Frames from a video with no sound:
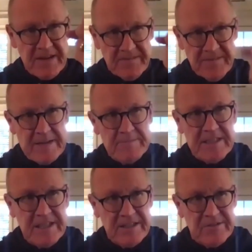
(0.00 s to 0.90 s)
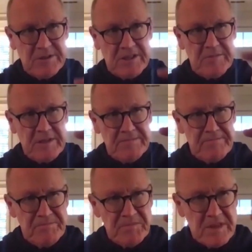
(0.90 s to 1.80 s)
family dinner was going to be
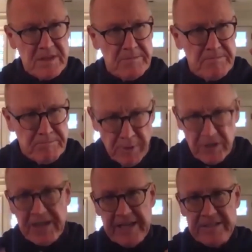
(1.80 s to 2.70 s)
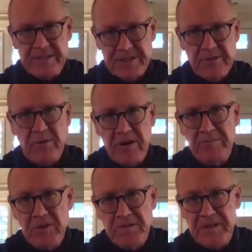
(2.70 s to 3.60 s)
the bookends to our
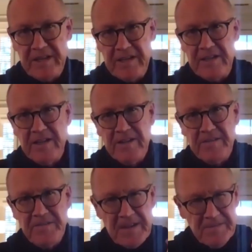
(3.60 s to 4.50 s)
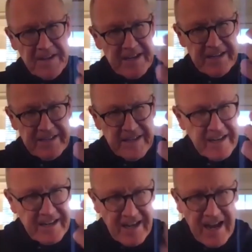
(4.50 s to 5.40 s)
movie. Fei Fei in
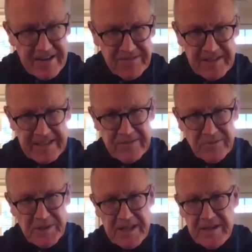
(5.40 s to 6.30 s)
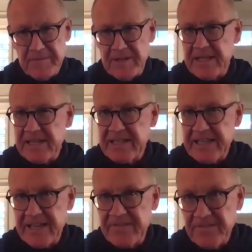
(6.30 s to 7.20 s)
conflict with them, and then at the
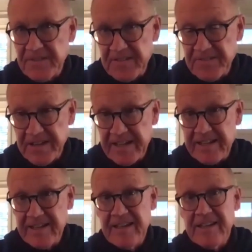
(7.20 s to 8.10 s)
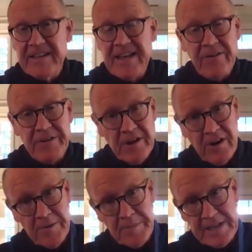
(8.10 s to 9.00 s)
end, Fei Fei now in
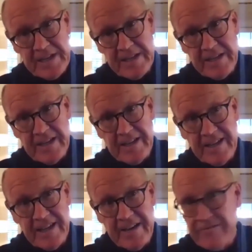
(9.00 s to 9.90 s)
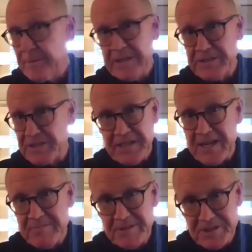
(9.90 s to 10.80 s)
harmony, and everybody's the
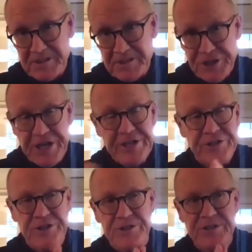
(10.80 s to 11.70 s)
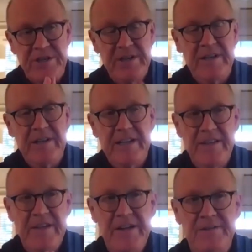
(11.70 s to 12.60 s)
same, but she changes in
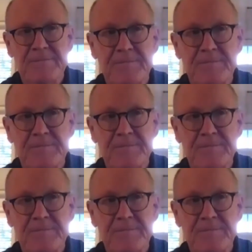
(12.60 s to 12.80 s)
there.